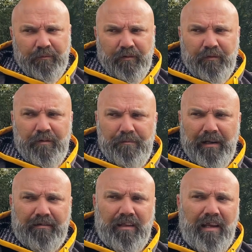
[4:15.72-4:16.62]
A few
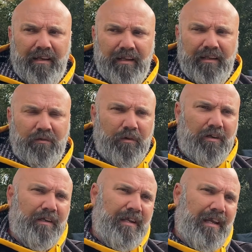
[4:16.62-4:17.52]
months later, that's when
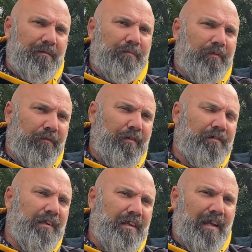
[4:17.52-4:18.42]
I
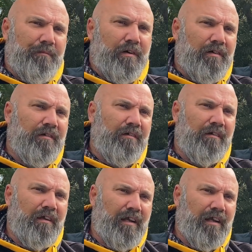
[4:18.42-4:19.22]
officially came on.